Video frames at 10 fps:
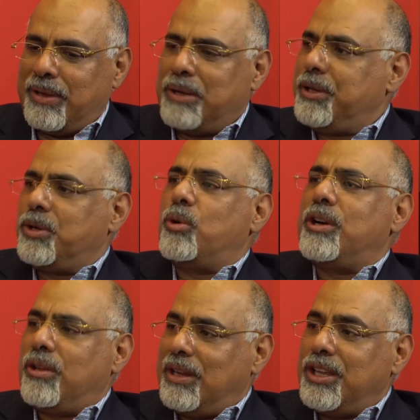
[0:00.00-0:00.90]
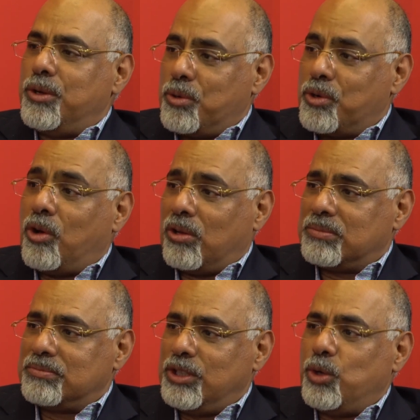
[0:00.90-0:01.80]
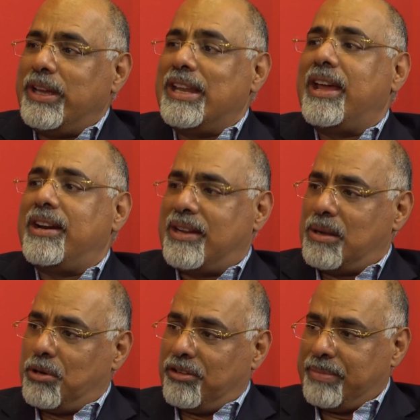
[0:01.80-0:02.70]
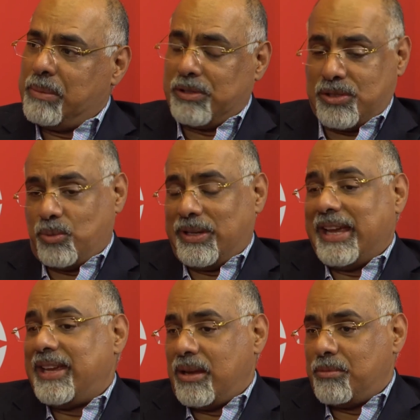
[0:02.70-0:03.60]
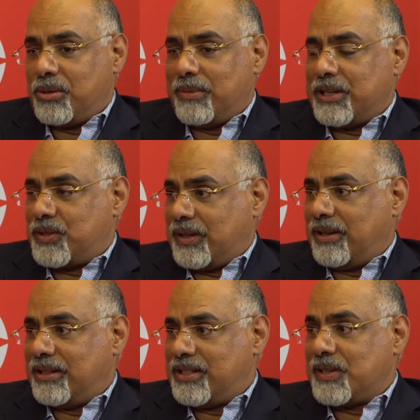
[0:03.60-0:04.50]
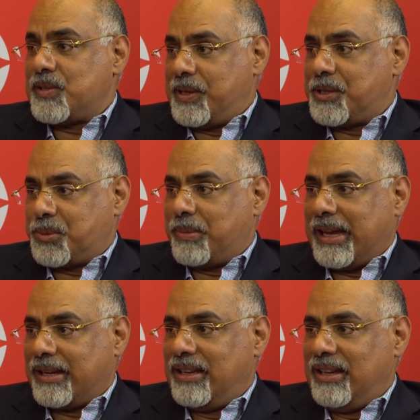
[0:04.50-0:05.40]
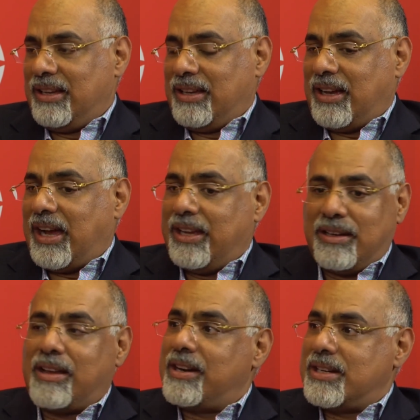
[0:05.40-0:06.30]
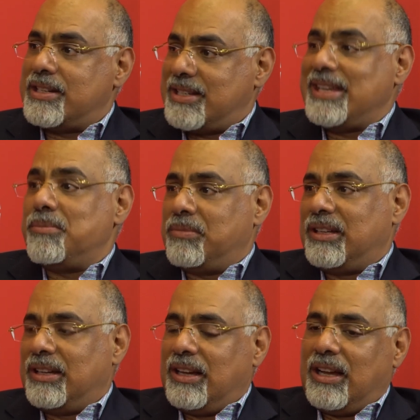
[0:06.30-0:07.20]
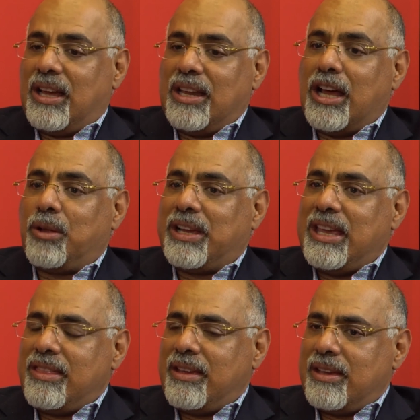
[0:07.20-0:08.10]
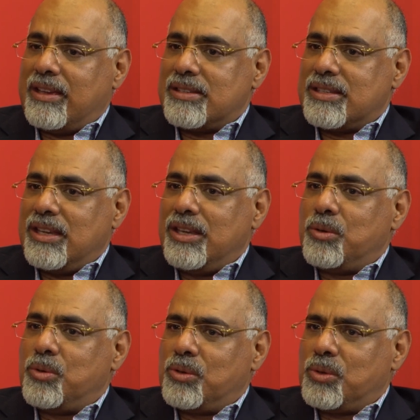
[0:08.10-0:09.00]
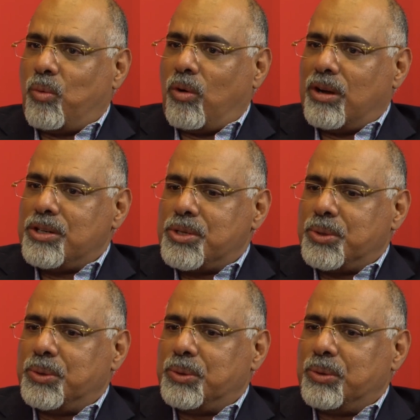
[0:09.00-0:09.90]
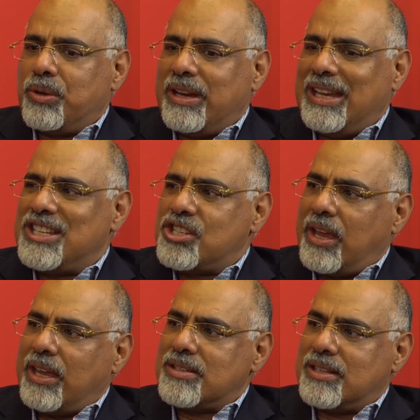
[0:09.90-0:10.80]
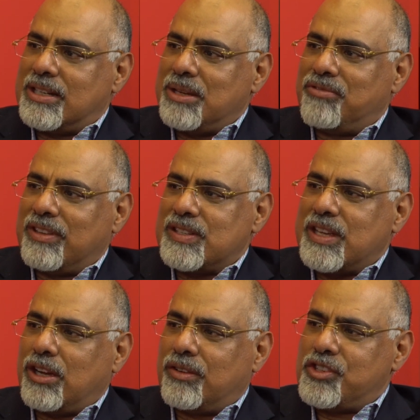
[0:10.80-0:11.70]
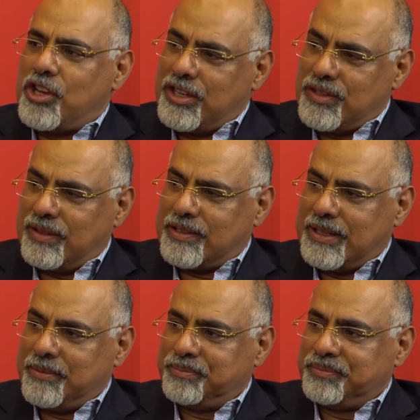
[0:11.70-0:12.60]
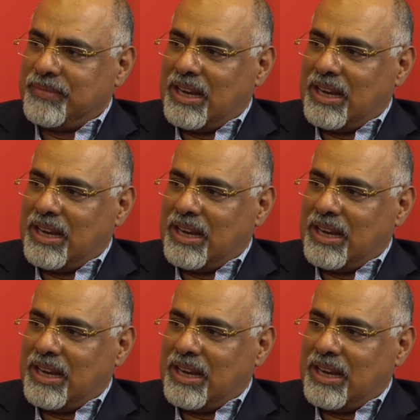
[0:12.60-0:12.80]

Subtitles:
whenever you go into any new role, you inherit a number of people. So when I came into Mastercard 6 years back, I inherited a team. Now the key thing is, you don't want to really change the team for the sake of changing the team.